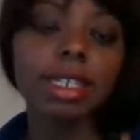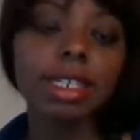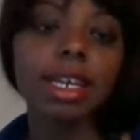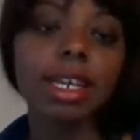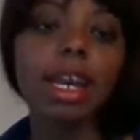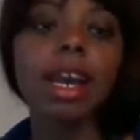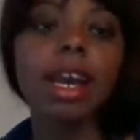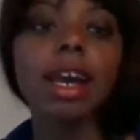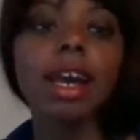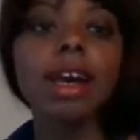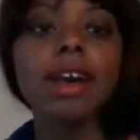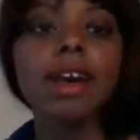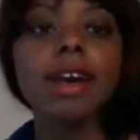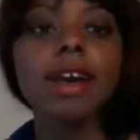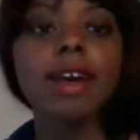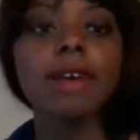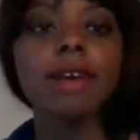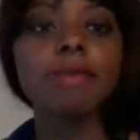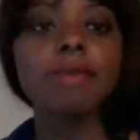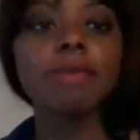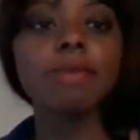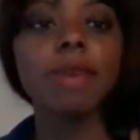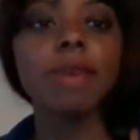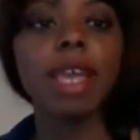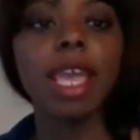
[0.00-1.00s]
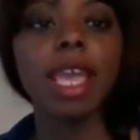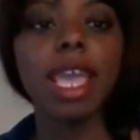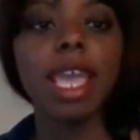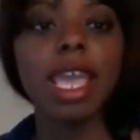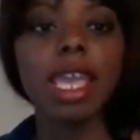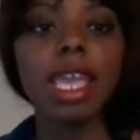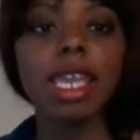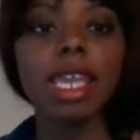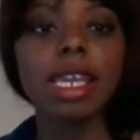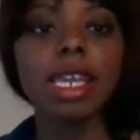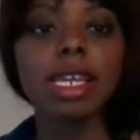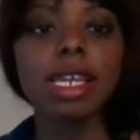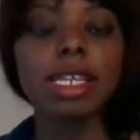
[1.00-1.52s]

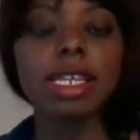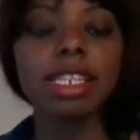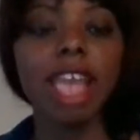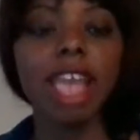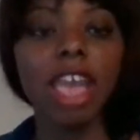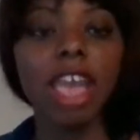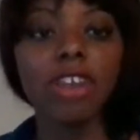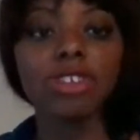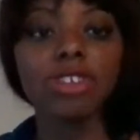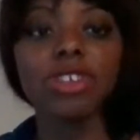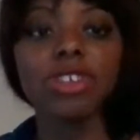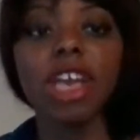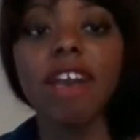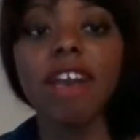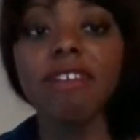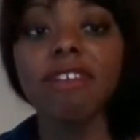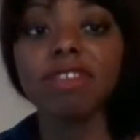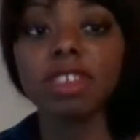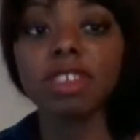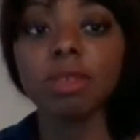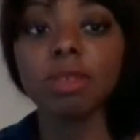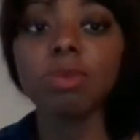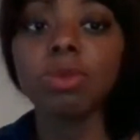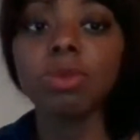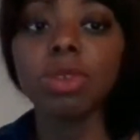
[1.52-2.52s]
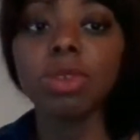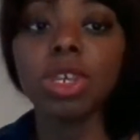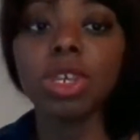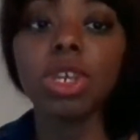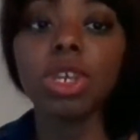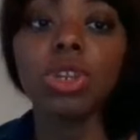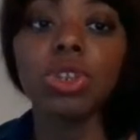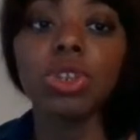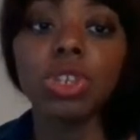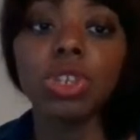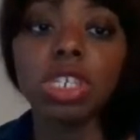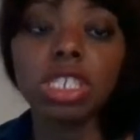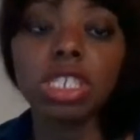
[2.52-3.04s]
and I also have some
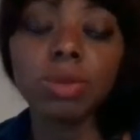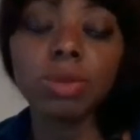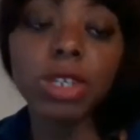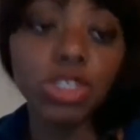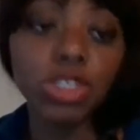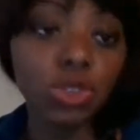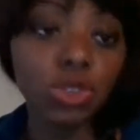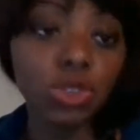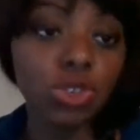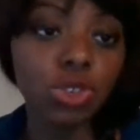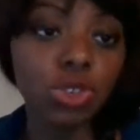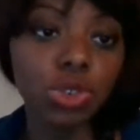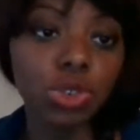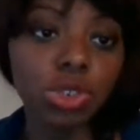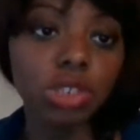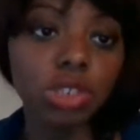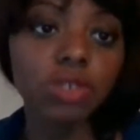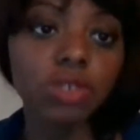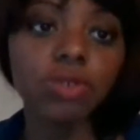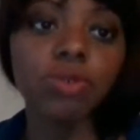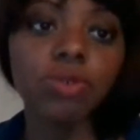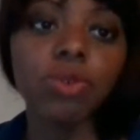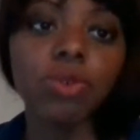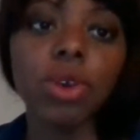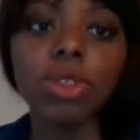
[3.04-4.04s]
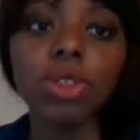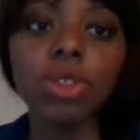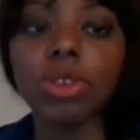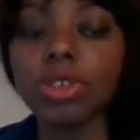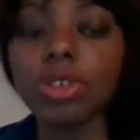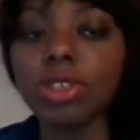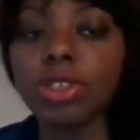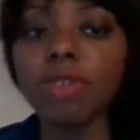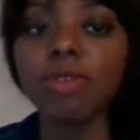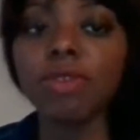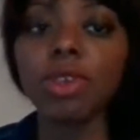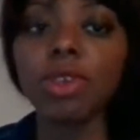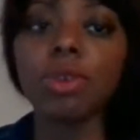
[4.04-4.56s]
special news for those
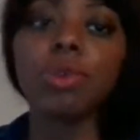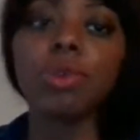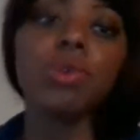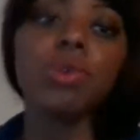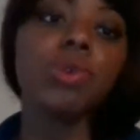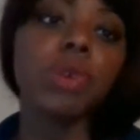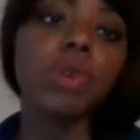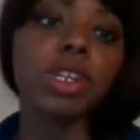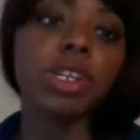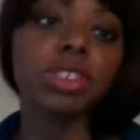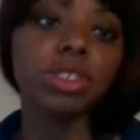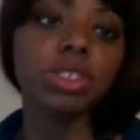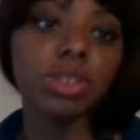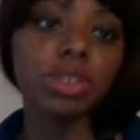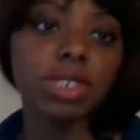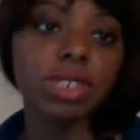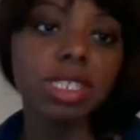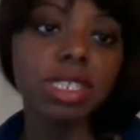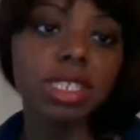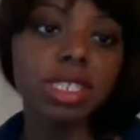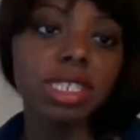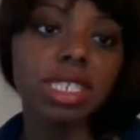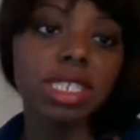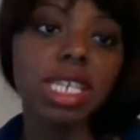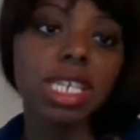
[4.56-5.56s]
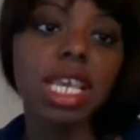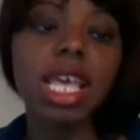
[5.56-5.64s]
of you who are students.